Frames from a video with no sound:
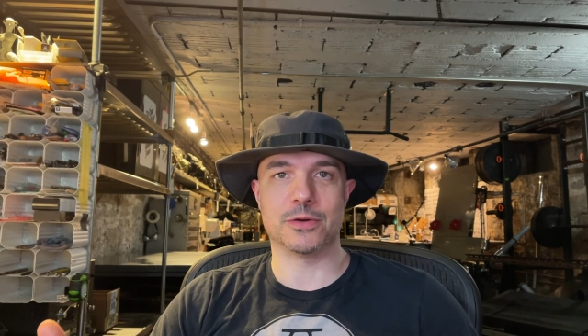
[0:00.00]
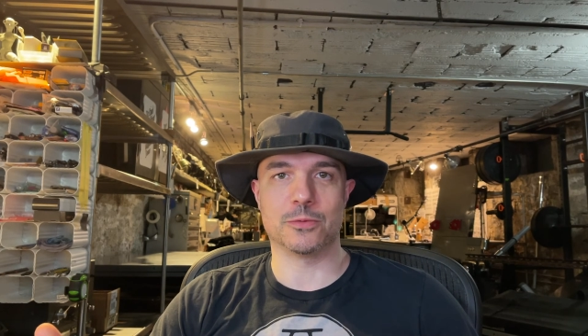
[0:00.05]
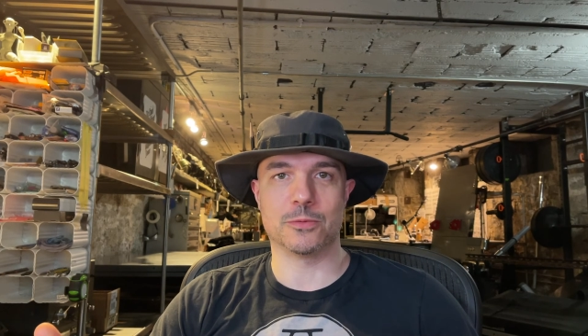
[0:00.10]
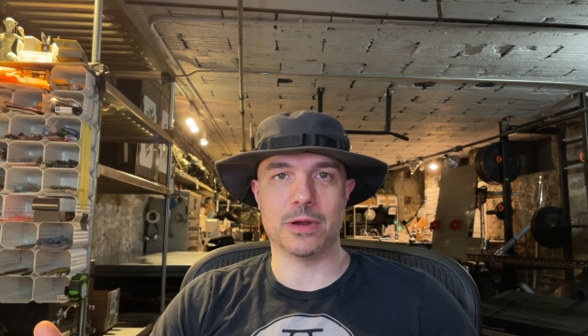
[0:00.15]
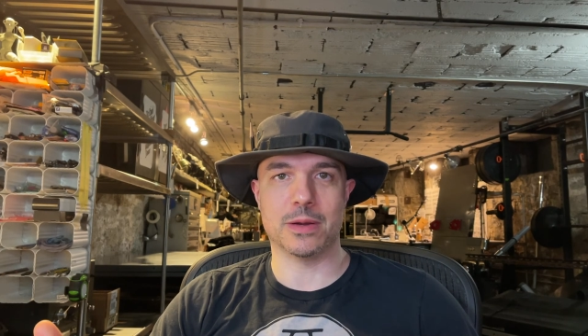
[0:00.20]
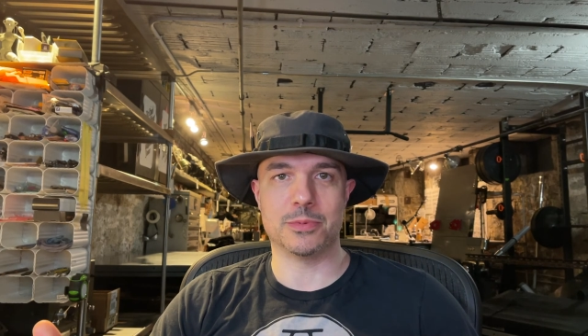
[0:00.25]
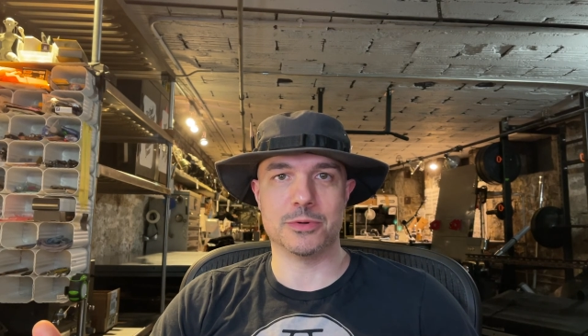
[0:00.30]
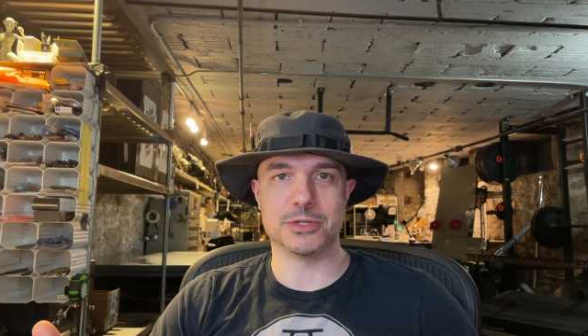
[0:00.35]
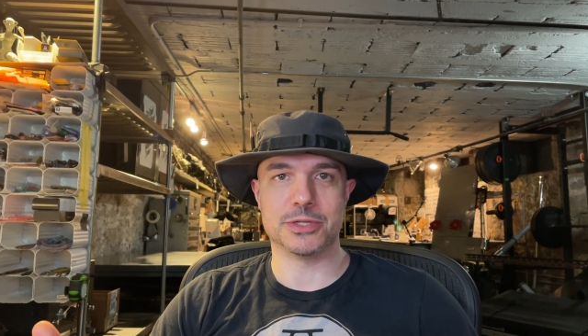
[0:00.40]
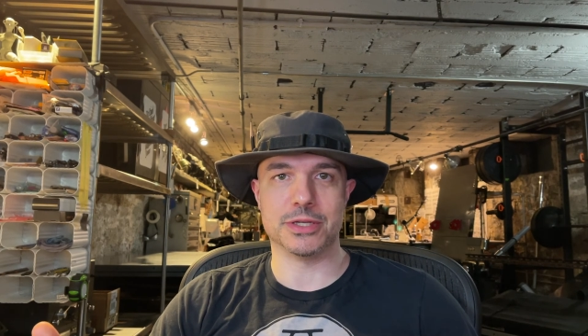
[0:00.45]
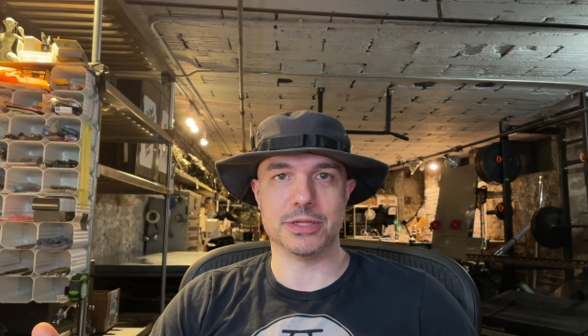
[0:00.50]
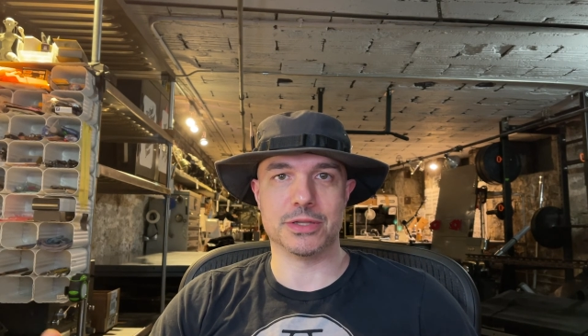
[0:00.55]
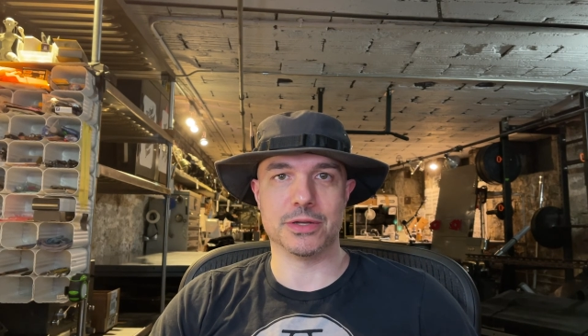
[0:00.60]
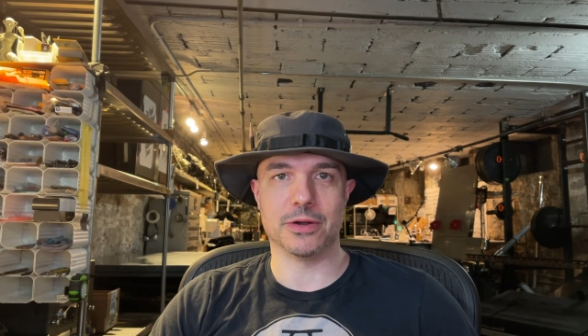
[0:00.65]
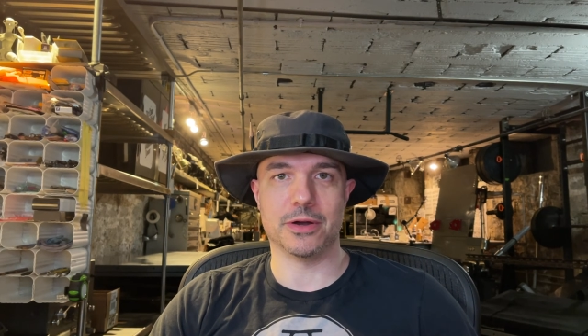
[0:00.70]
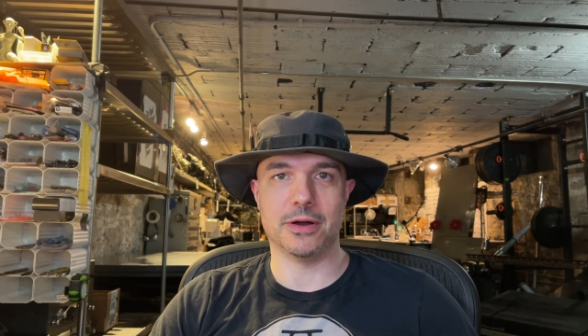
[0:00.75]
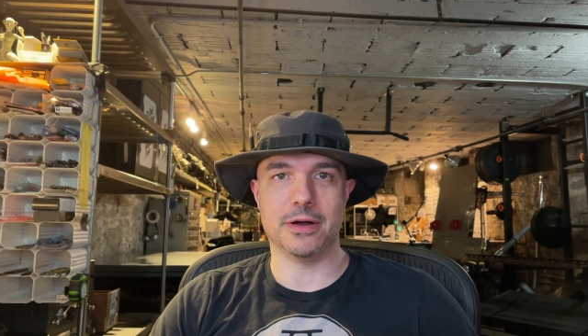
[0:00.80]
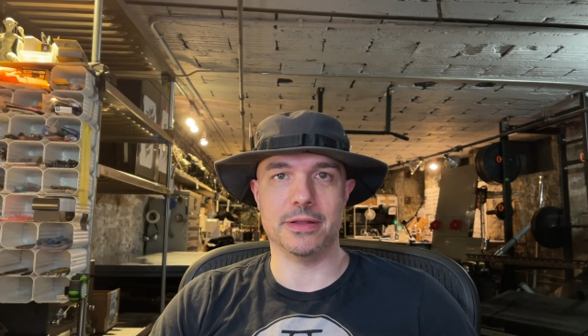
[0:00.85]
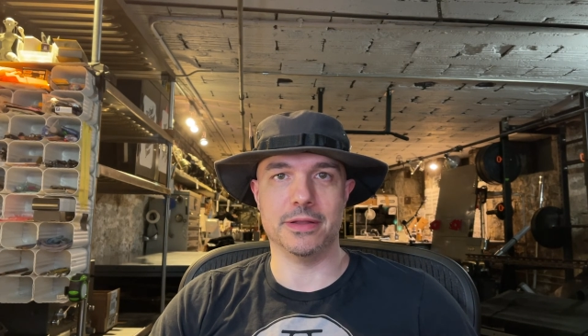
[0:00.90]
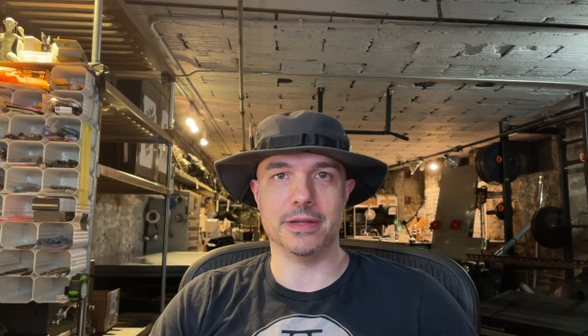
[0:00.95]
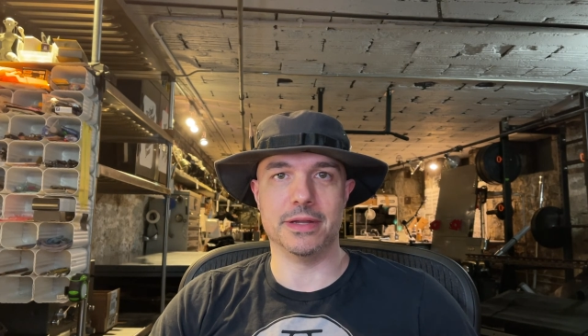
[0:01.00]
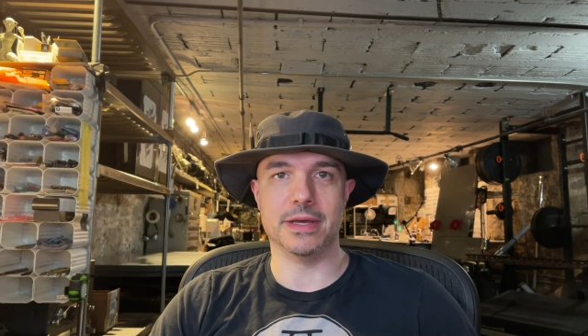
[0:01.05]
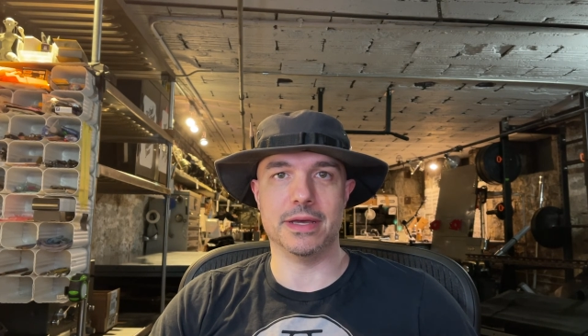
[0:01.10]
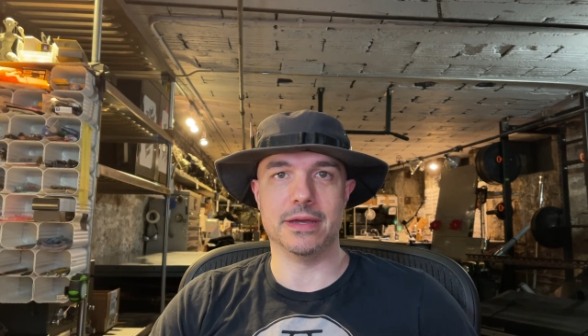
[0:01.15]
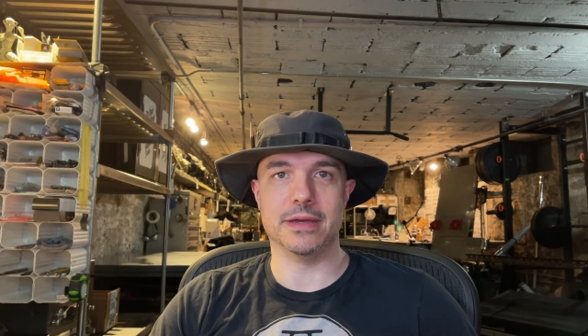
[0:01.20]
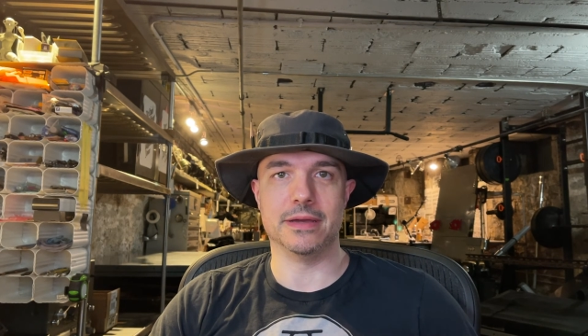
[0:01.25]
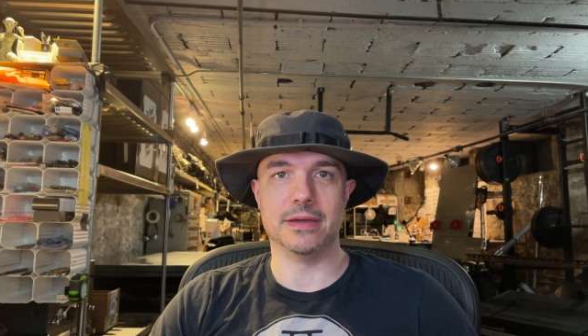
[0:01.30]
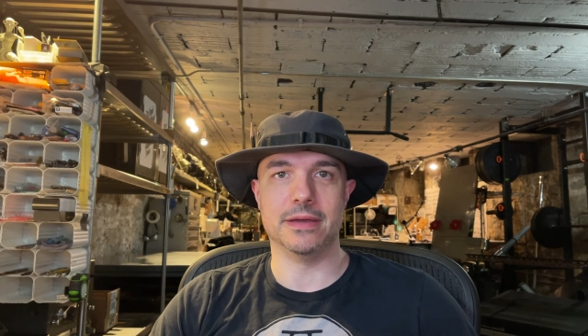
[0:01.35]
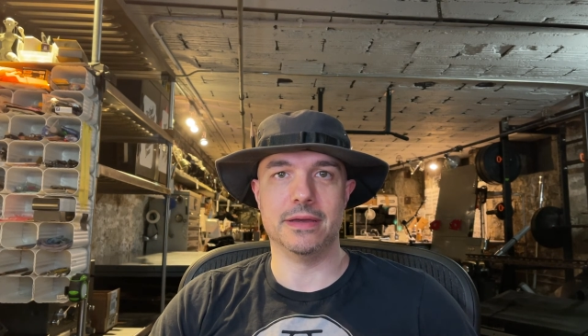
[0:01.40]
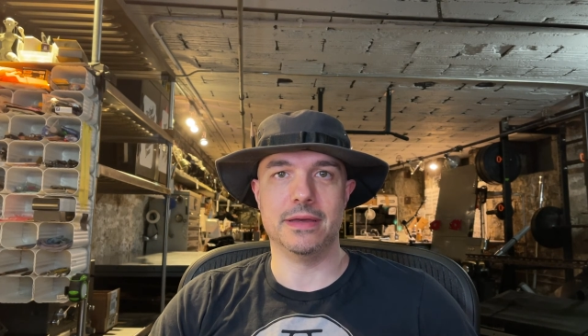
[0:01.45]
represent their
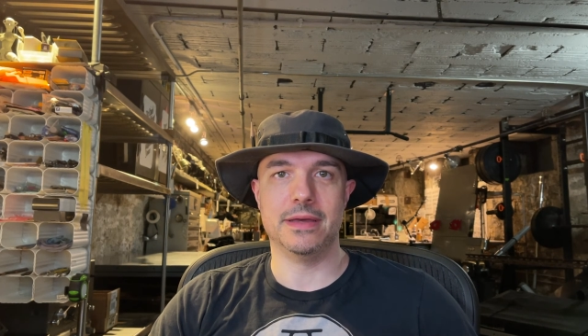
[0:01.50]
holiday.